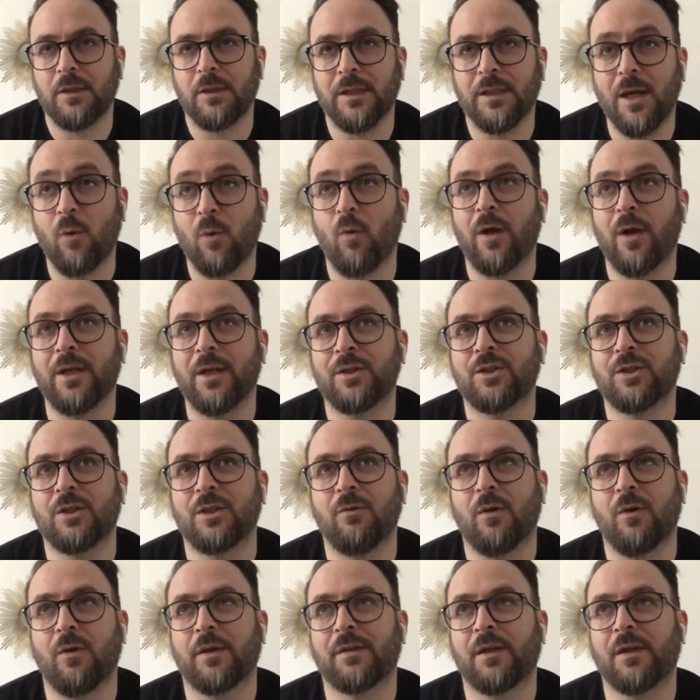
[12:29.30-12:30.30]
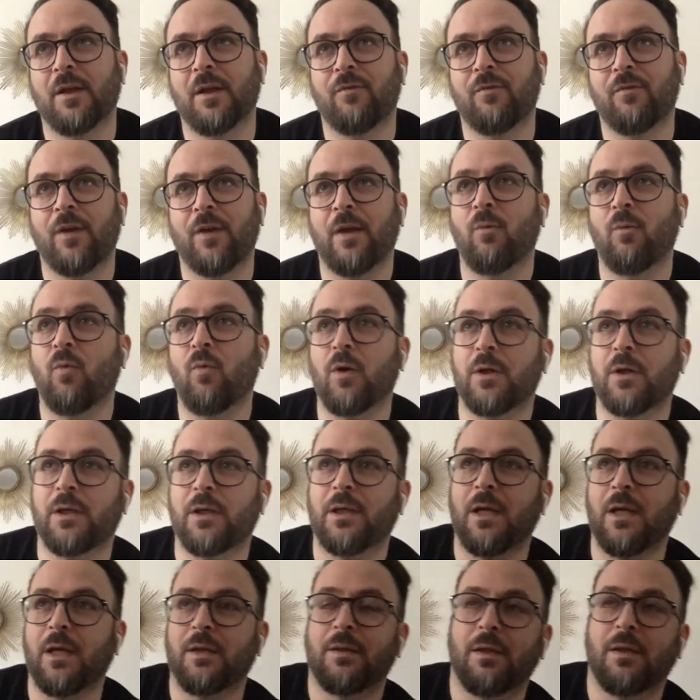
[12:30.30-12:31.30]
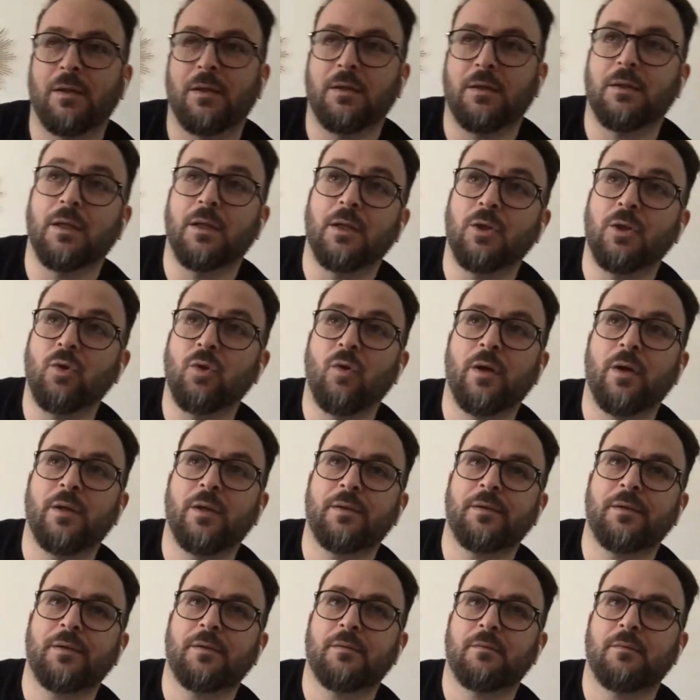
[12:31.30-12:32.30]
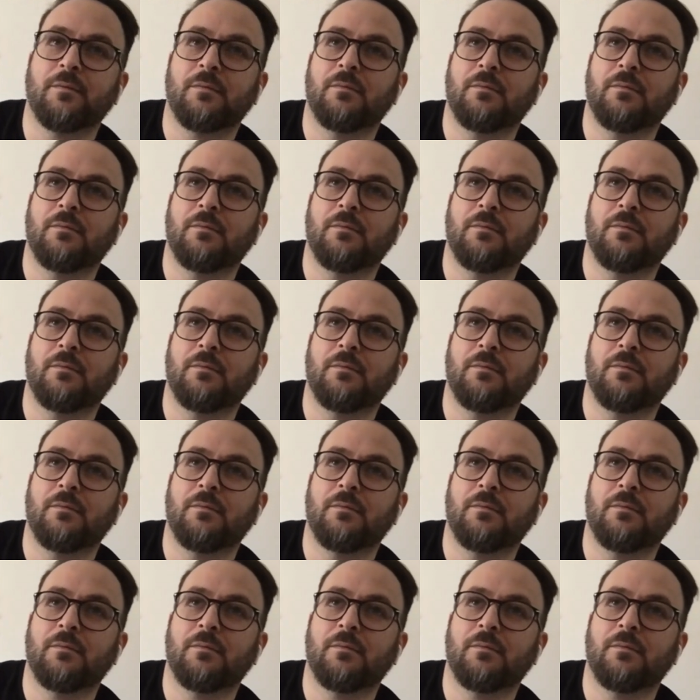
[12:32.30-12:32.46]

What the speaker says: In a way, she was kind of like working at the in the U.S.